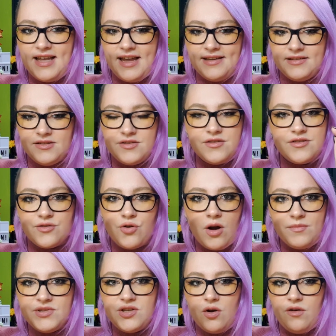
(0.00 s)
and
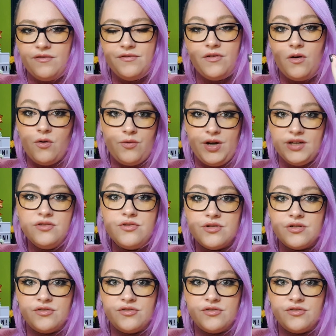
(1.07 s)
scrubs of orange,